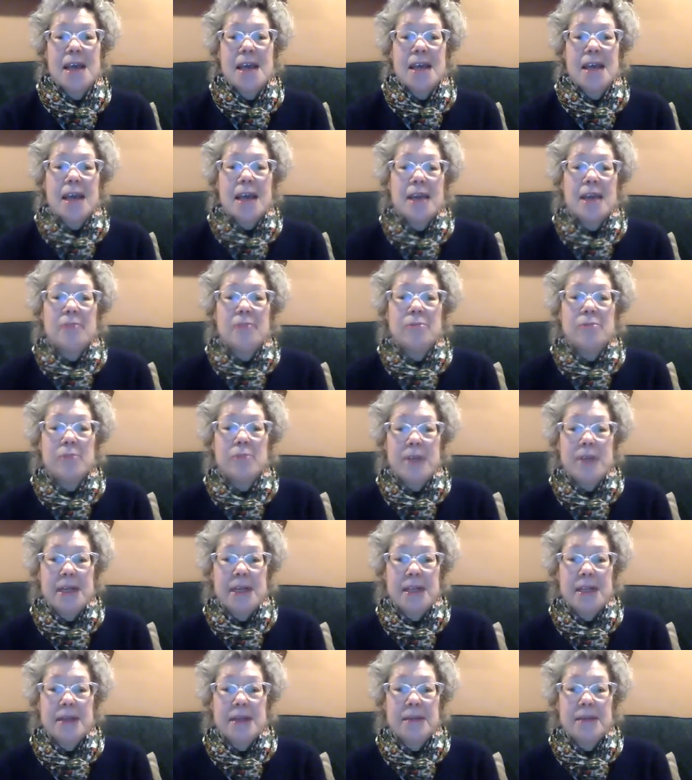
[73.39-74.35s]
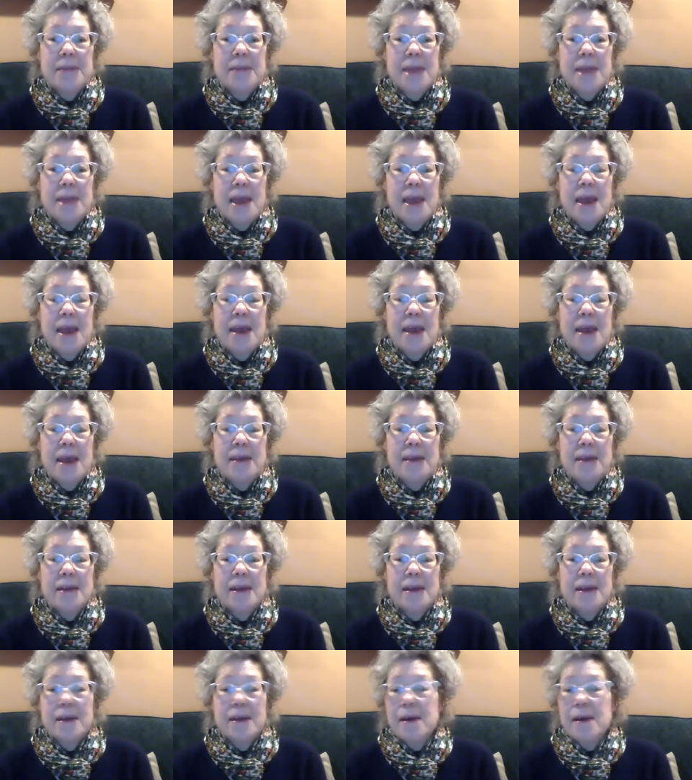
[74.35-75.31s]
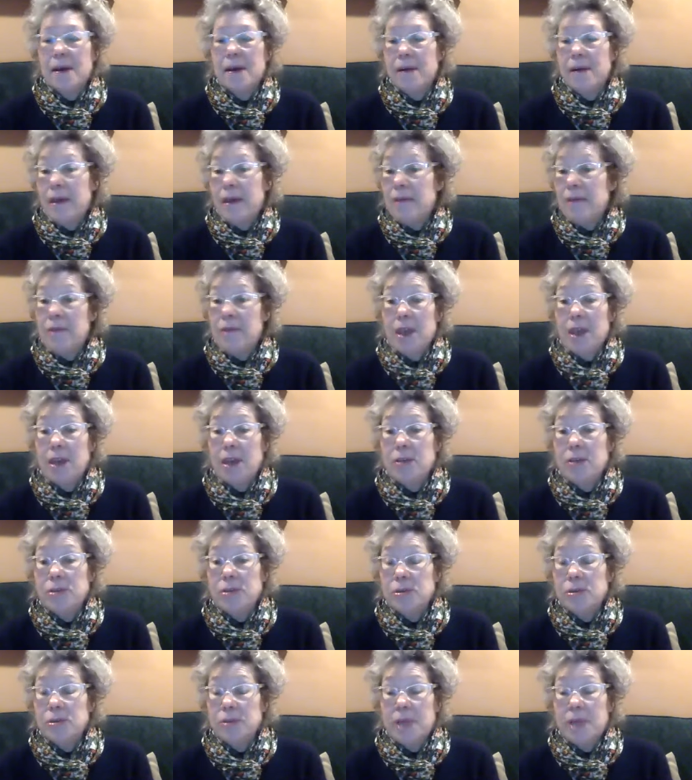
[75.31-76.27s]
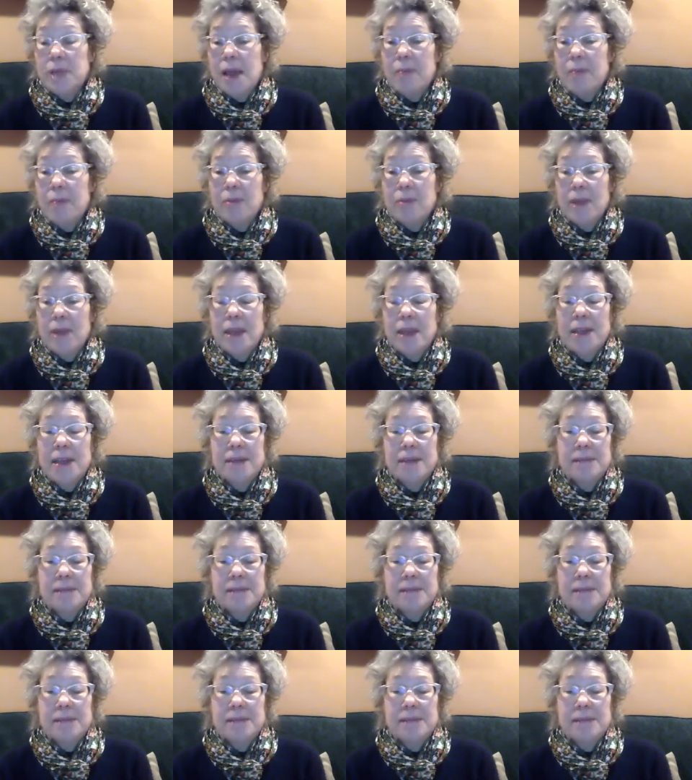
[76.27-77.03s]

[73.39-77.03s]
can read them and uh, invite you to elaborate